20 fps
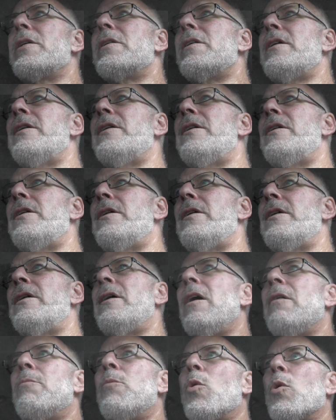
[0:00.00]

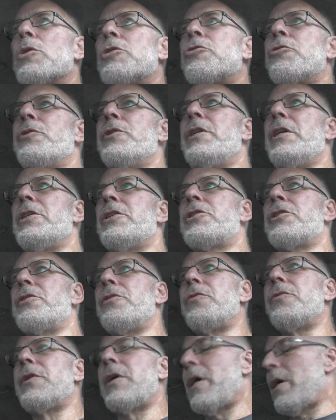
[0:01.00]
a more
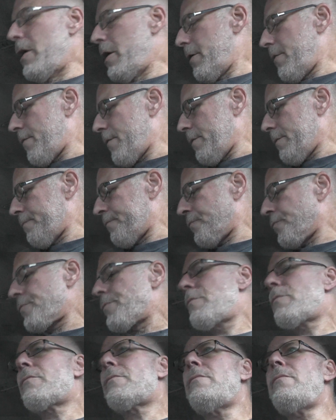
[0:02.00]
traditional knife.
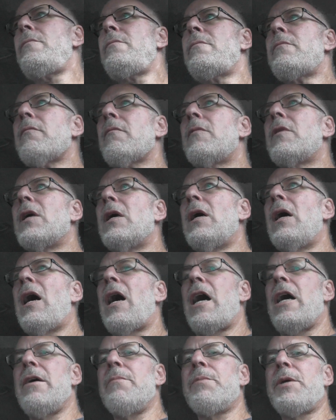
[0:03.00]

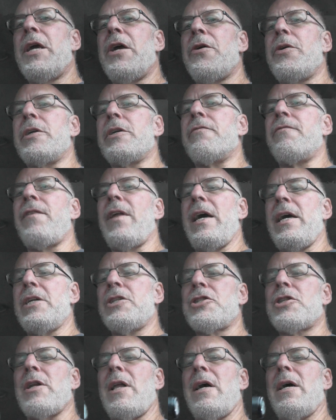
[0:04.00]
I am carrying a
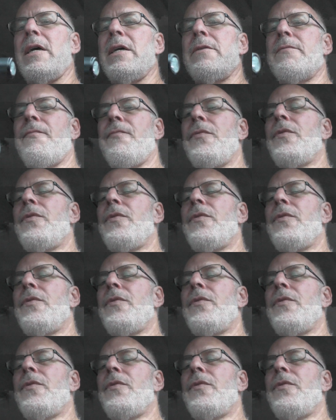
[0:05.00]
flashlight,